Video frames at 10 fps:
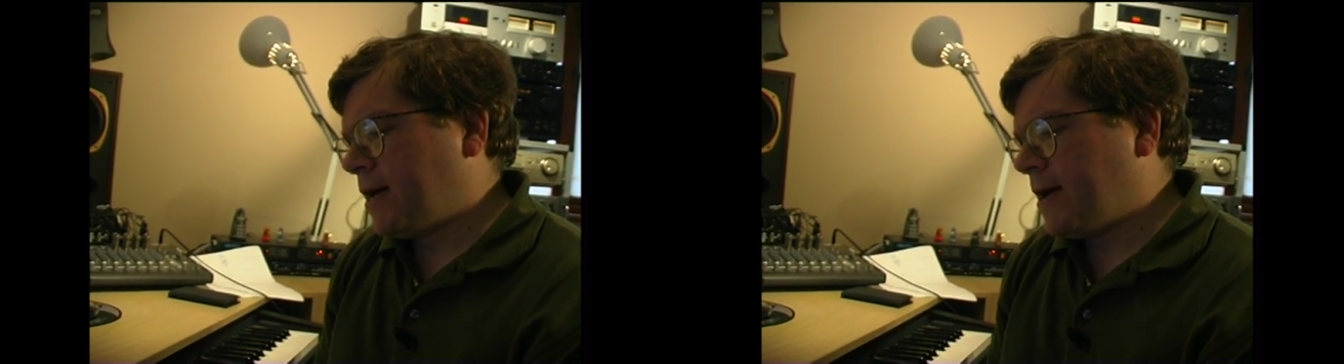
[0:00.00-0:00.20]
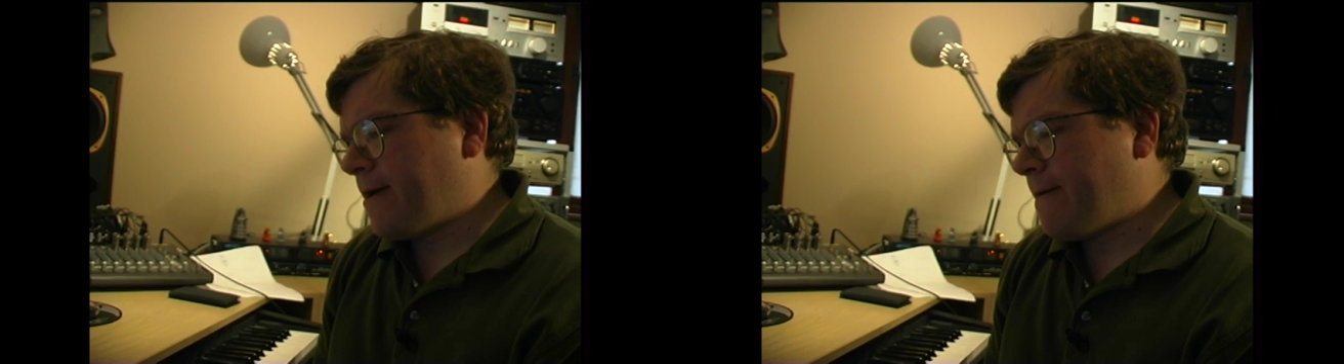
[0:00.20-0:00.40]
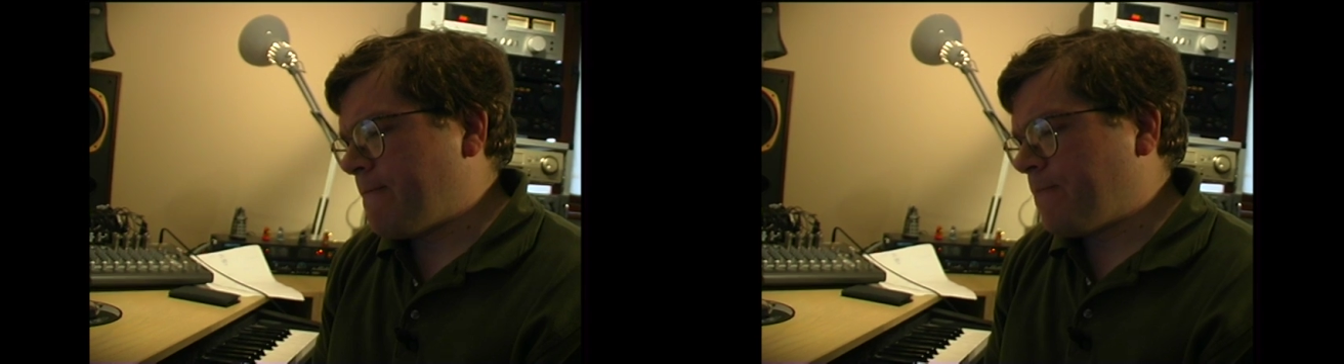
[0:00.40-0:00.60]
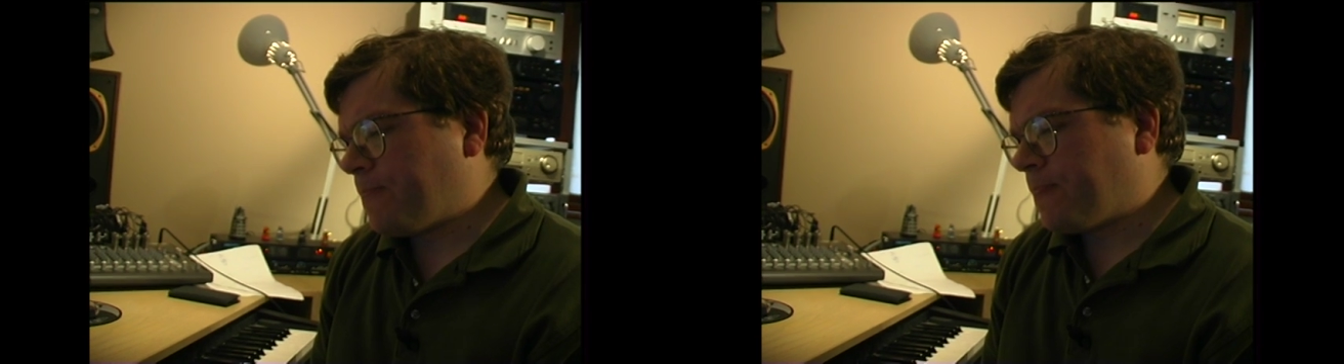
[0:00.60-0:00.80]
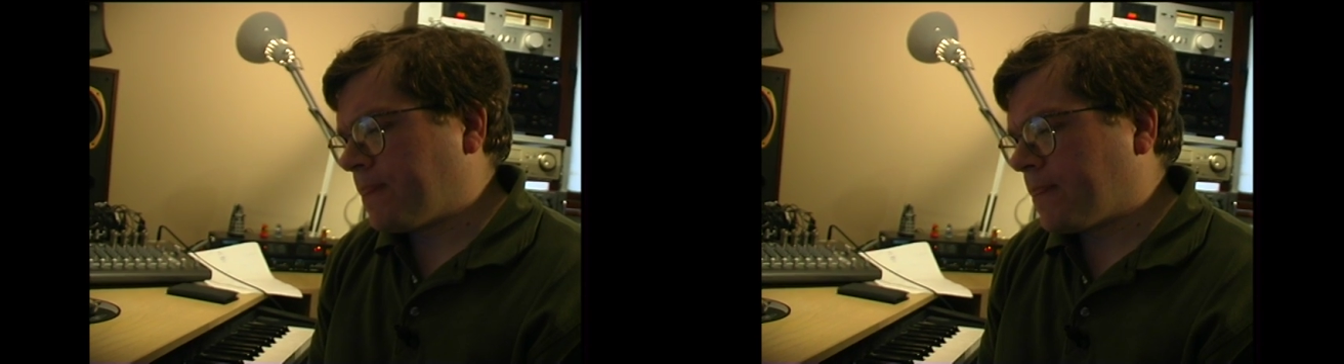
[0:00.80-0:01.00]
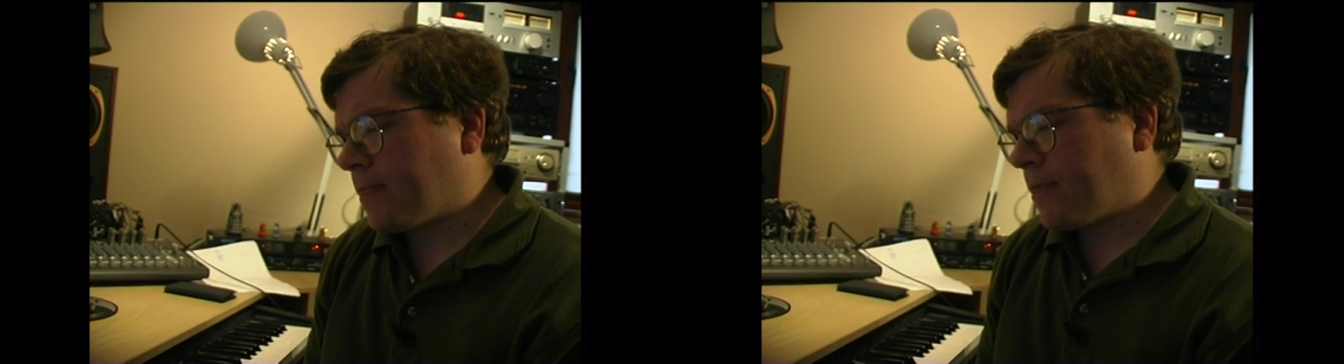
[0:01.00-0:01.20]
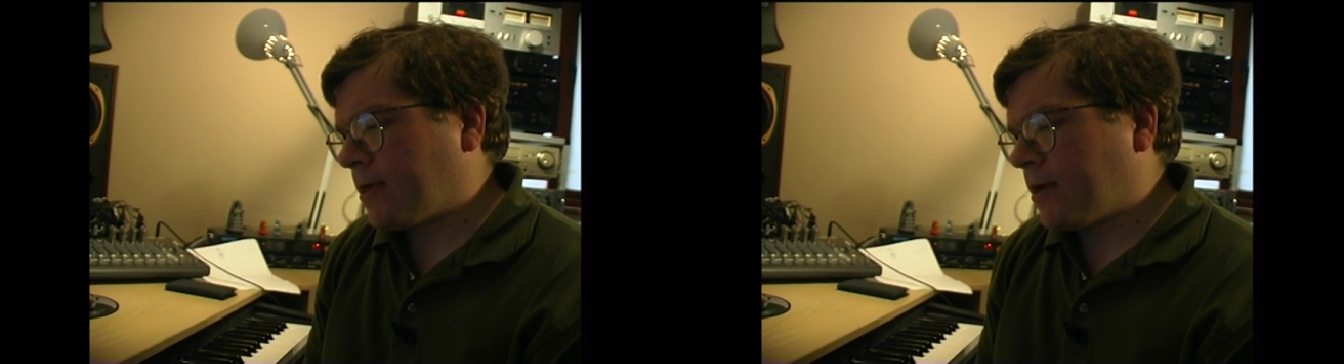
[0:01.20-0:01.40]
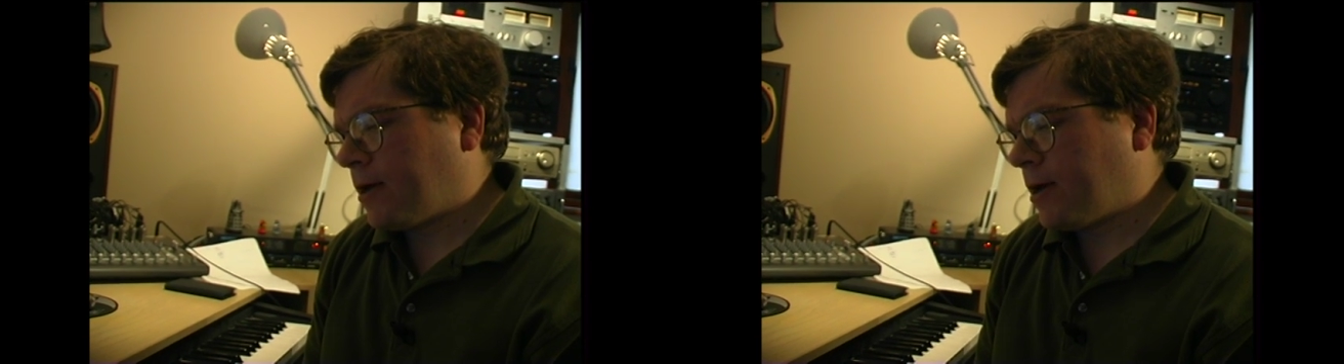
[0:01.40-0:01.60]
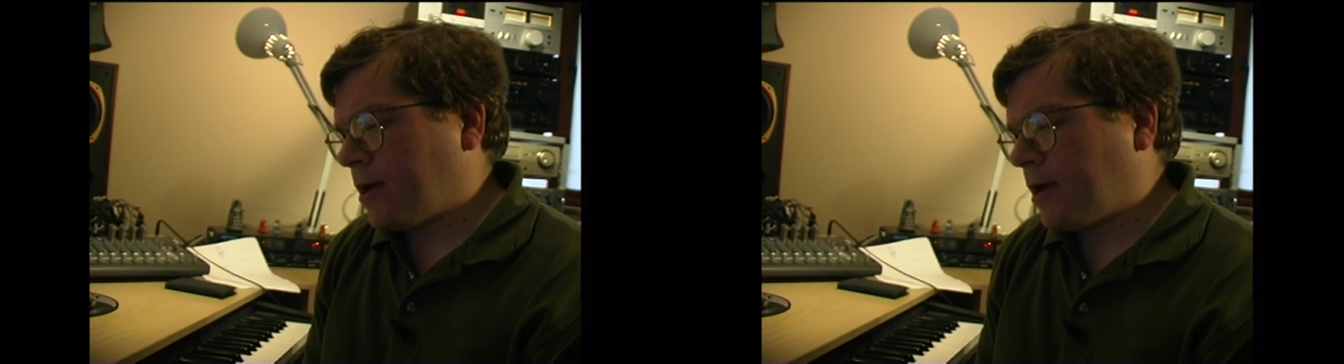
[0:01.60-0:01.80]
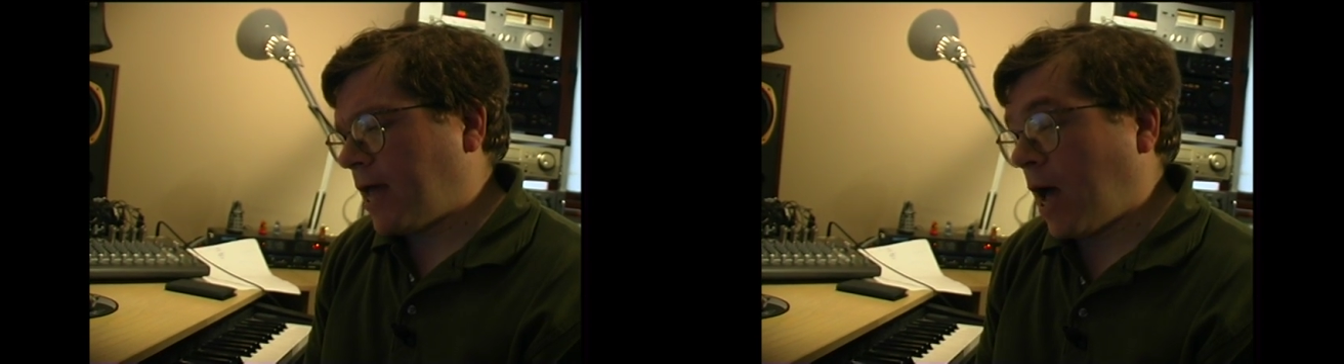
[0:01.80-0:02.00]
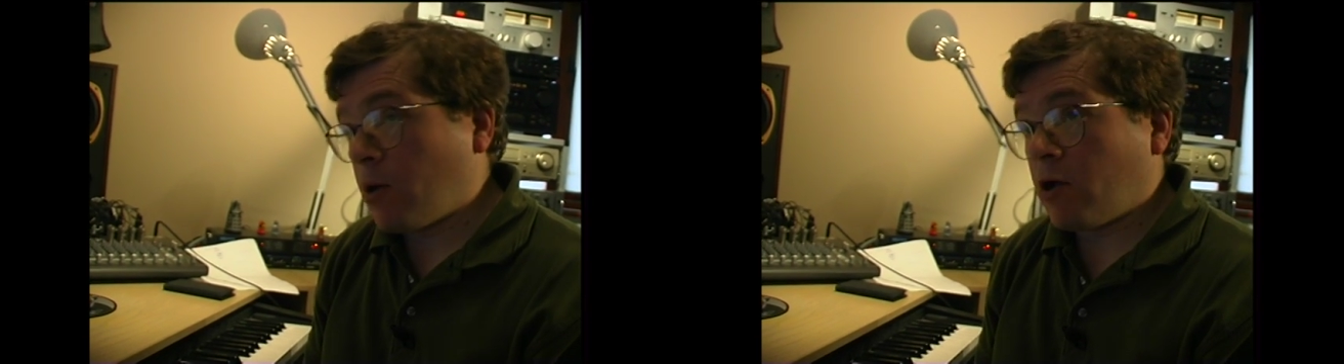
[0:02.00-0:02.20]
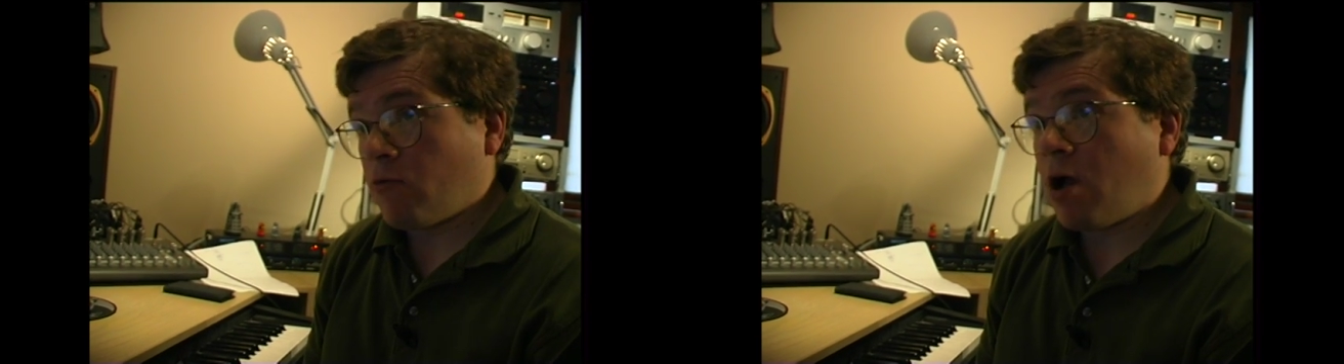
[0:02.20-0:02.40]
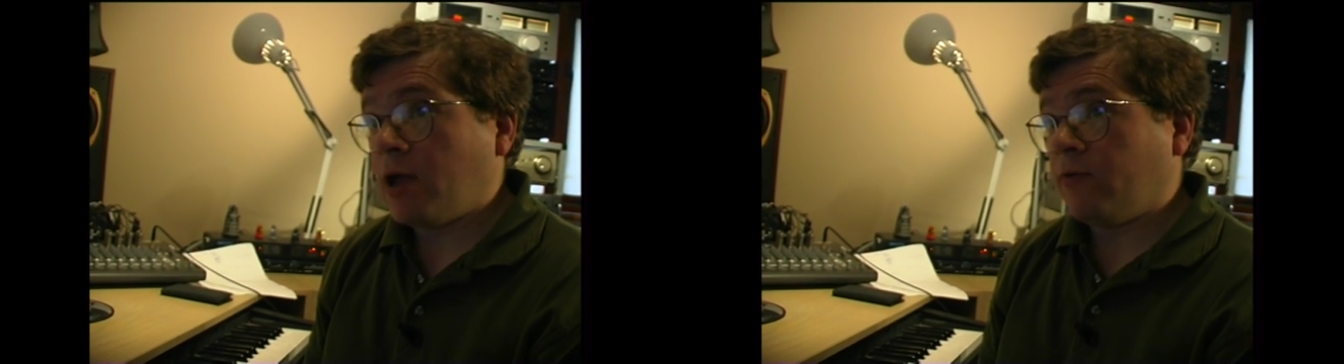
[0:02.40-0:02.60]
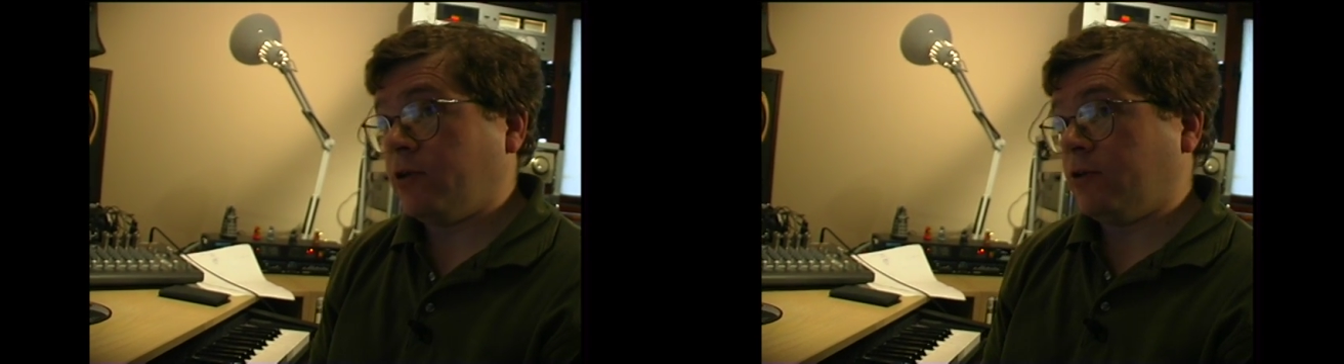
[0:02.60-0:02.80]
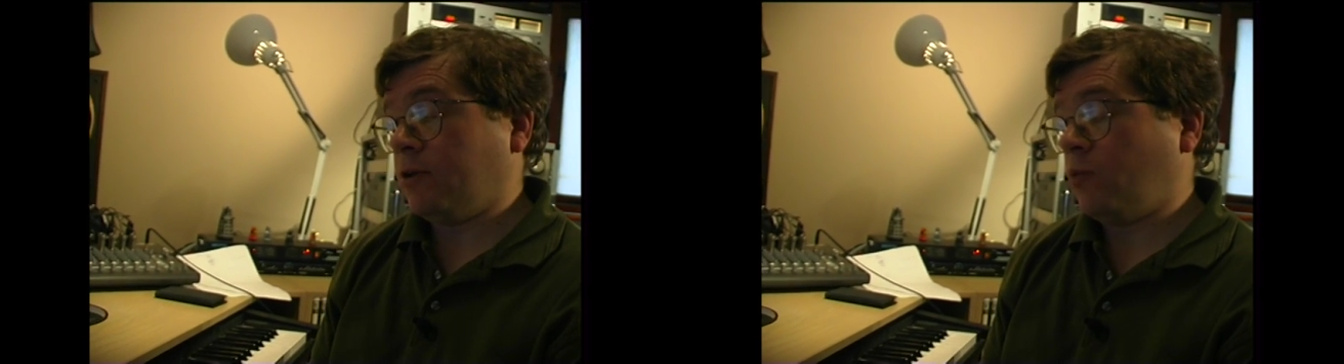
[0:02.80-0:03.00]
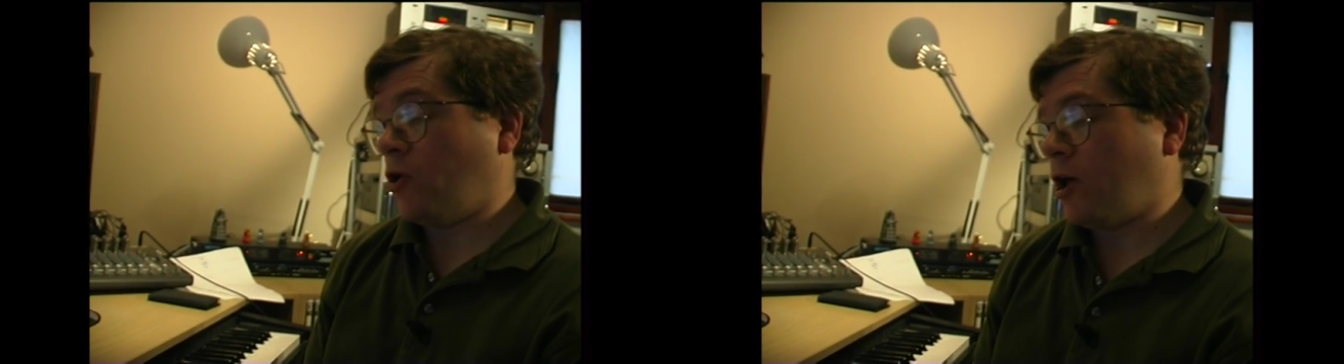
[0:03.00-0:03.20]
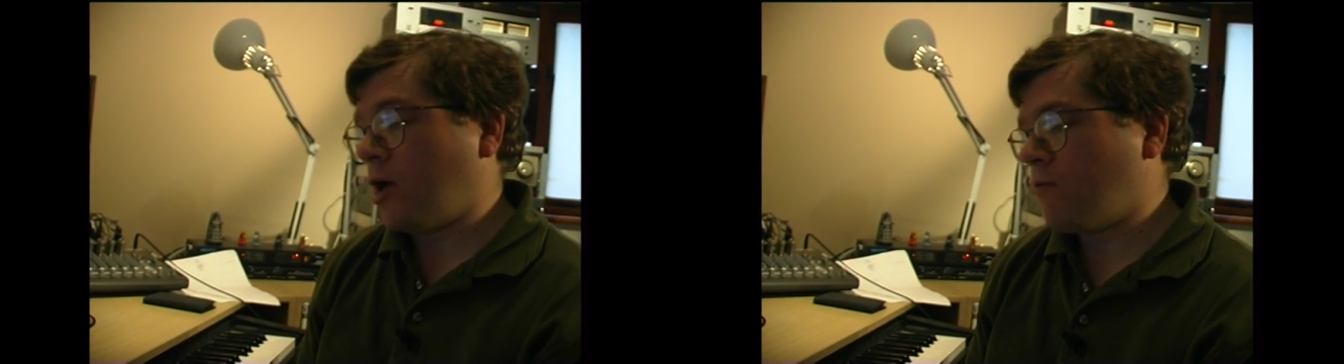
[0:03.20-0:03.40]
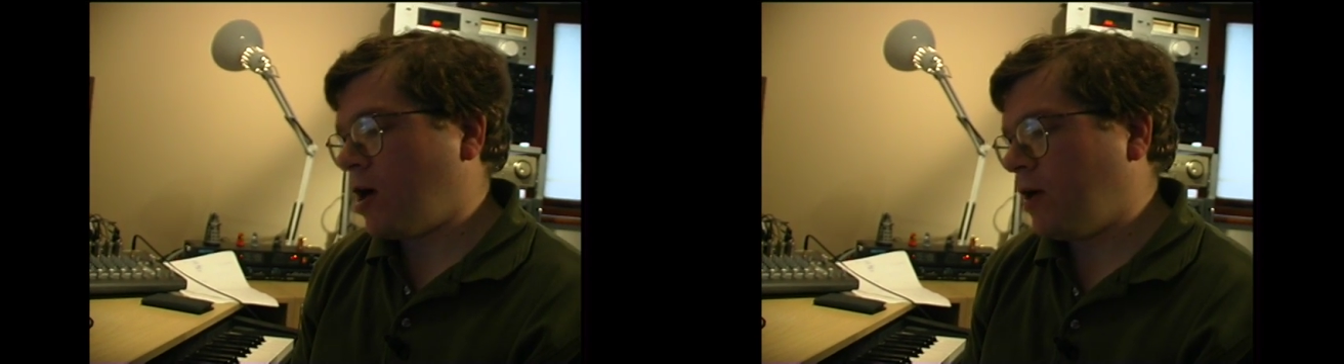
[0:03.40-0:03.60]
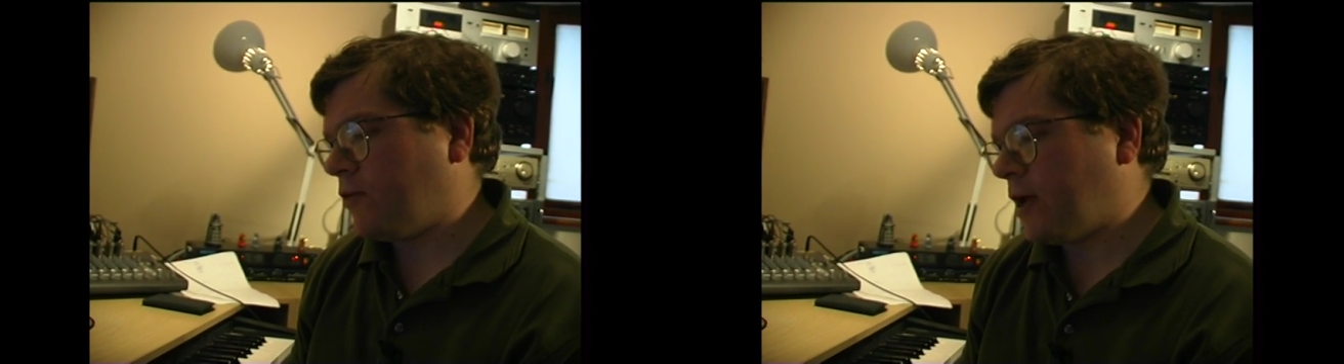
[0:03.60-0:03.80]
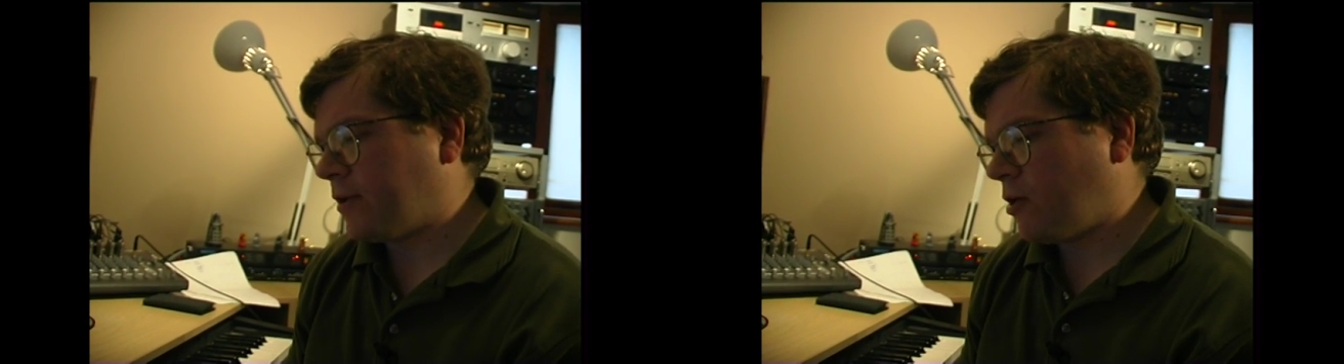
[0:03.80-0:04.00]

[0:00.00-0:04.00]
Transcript: and how I arrived at what I arrived at.